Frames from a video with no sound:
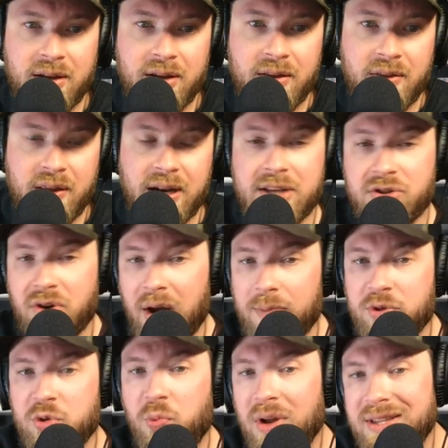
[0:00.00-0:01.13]
The Knicks grab
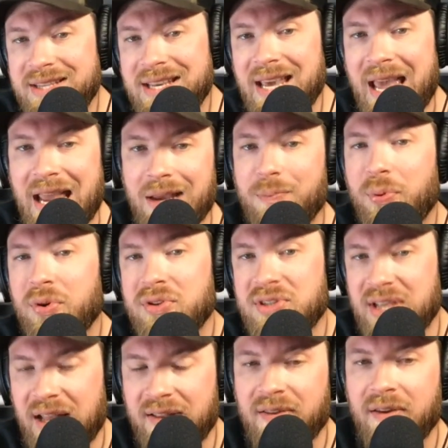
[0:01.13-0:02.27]

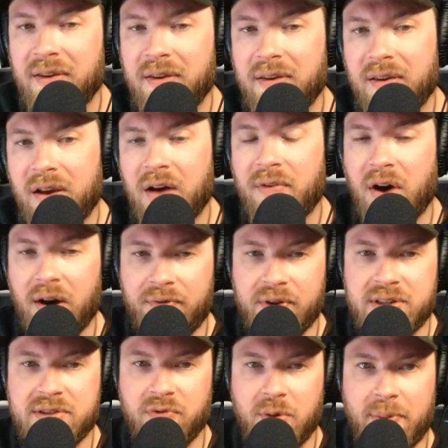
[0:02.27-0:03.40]
28% of
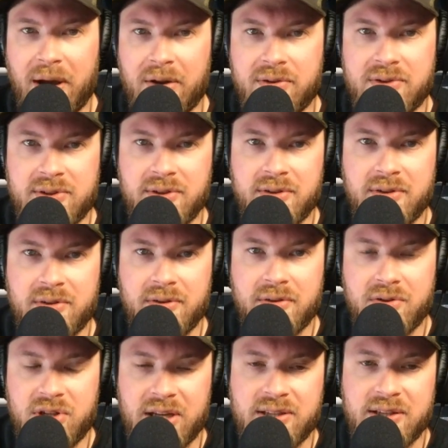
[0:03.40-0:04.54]
offensive rebounds
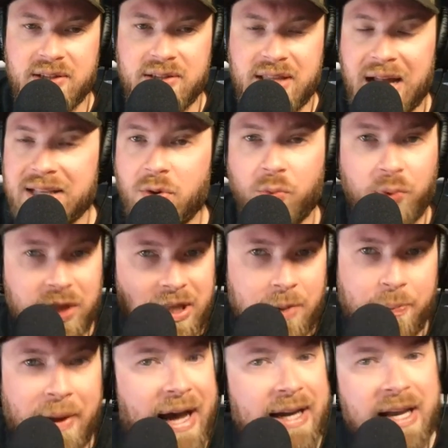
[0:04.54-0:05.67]
chances. That's a really
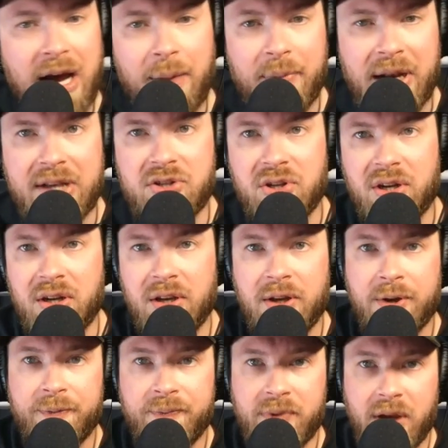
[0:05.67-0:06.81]
bad combination.
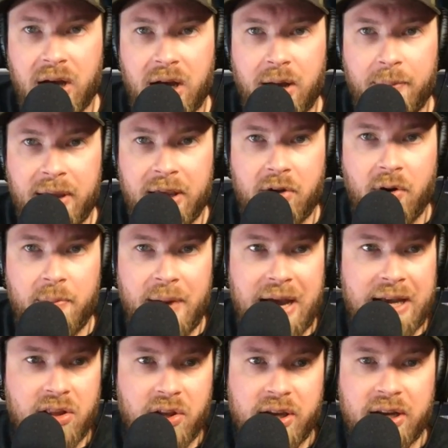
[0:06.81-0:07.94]
And going back
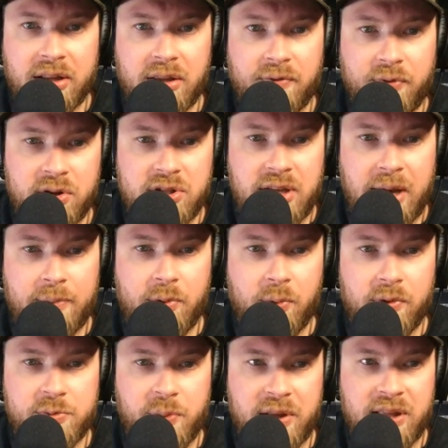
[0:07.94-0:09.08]
and looking at the first time the
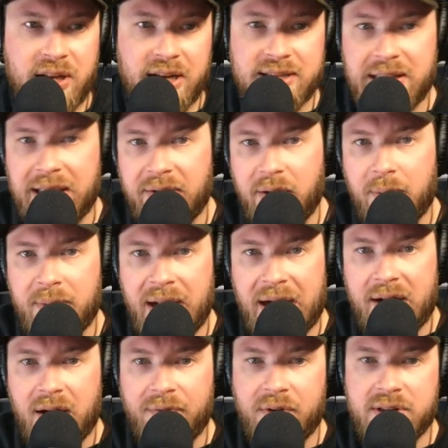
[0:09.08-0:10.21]
Wolves played the Knicks, they gave up
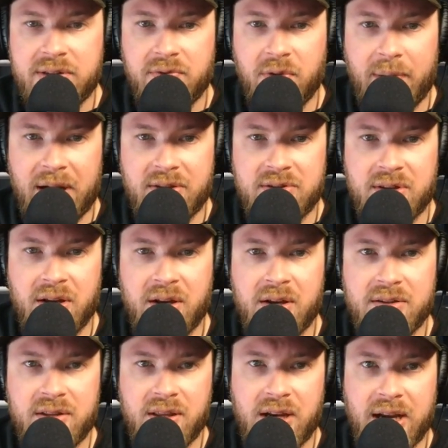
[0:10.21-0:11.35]
9 offensive rebounds
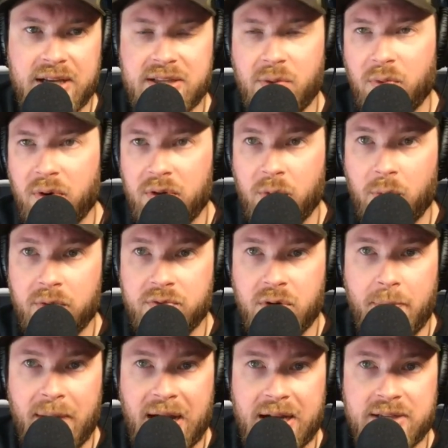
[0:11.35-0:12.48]
to the Knicks, and the Wolves were a
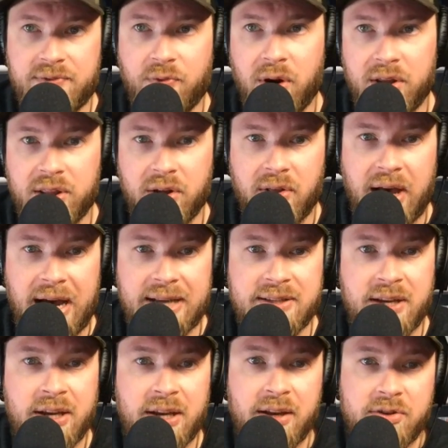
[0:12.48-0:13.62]
-4 on the glass.
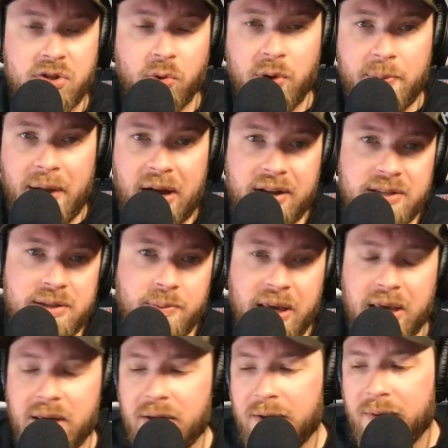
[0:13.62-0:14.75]
So rebounding to
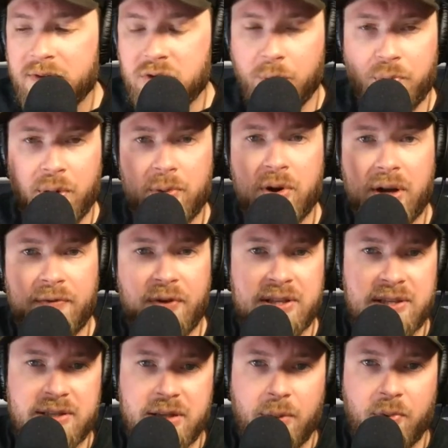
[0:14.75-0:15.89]
me, so perimeter defense
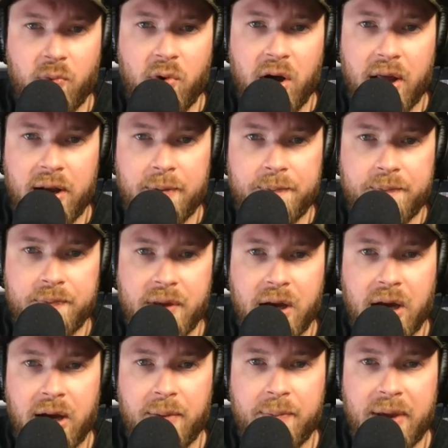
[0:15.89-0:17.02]
is number 1,
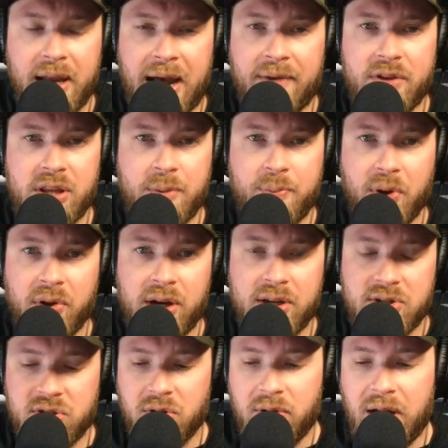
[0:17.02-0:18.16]
and having the ability to
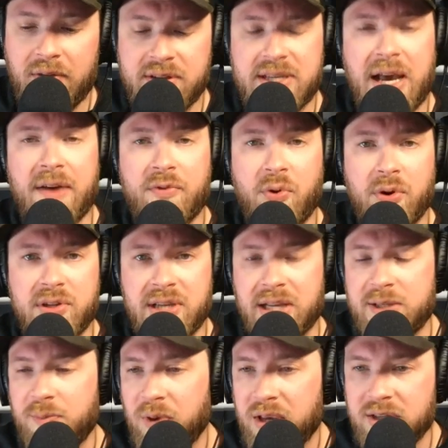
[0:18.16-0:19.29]
slow down these half-court
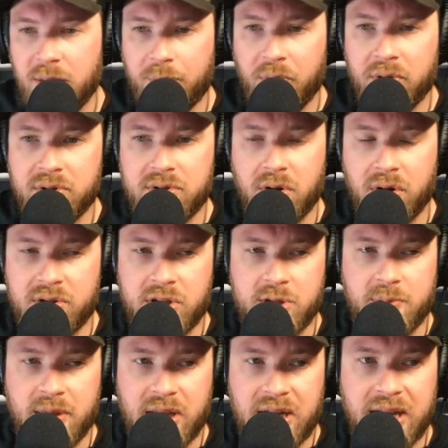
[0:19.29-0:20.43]
sets, because
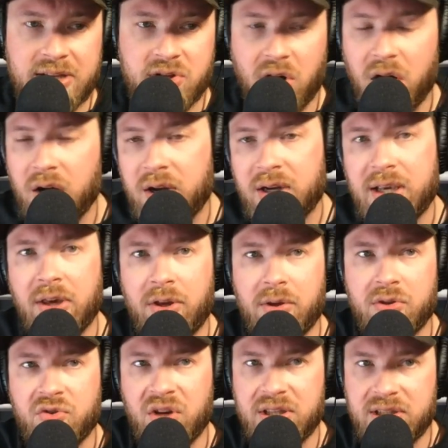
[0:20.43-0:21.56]
the Knicks aren't going to kill you
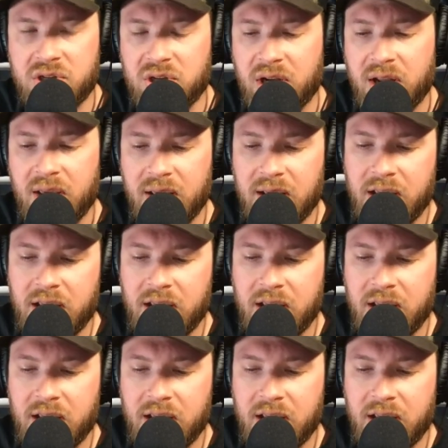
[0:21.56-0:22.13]
in transition.